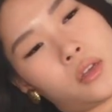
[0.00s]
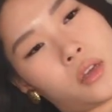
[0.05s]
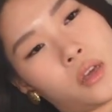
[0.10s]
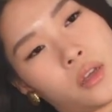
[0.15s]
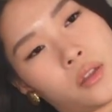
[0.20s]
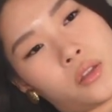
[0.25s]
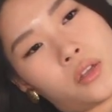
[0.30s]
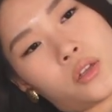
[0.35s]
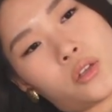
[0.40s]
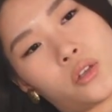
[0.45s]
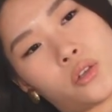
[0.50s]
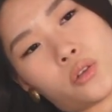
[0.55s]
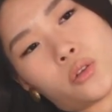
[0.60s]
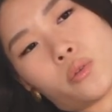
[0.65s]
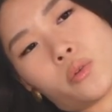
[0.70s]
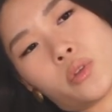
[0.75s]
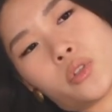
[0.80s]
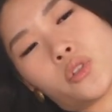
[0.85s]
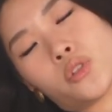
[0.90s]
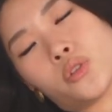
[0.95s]
And then you're
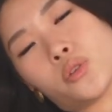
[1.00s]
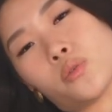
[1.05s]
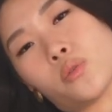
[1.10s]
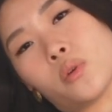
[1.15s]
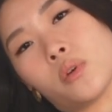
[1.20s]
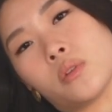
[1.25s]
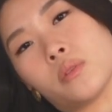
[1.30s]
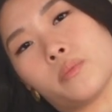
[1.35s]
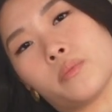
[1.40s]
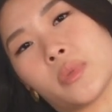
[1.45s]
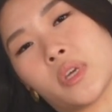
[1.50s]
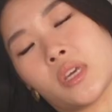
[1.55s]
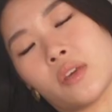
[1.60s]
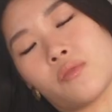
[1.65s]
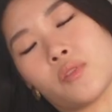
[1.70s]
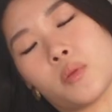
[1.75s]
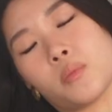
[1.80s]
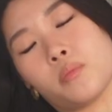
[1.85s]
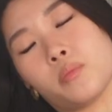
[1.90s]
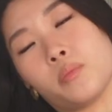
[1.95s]
going to give
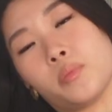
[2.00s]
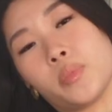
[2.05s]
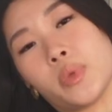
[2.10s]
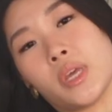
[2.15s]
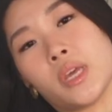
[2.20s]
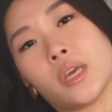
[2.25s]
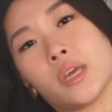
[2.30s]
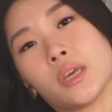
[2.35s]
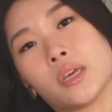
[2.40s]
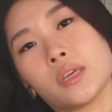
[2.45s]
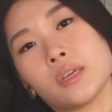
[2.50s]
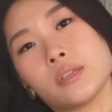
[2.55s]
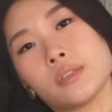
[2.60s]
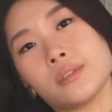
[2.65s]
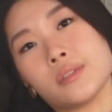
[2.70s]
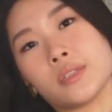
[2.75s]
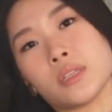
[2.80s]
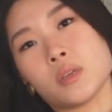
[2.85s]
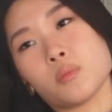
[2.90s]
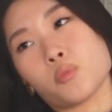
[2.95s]
in big,
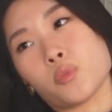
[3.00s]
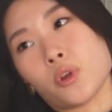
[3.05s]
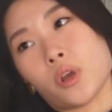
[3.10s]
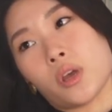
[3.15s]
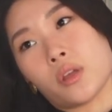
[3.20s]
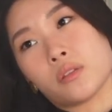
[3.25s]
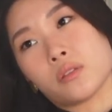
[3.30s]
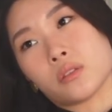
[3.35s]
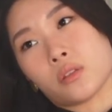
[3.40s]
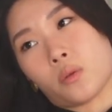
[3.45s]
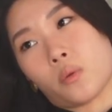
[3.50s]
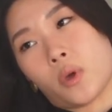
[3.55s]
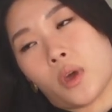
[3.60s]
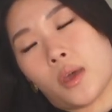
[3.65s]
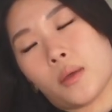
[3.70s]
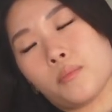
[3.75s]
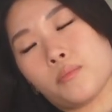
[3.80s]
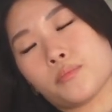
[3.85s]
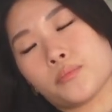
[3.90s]
deep breaths, okay?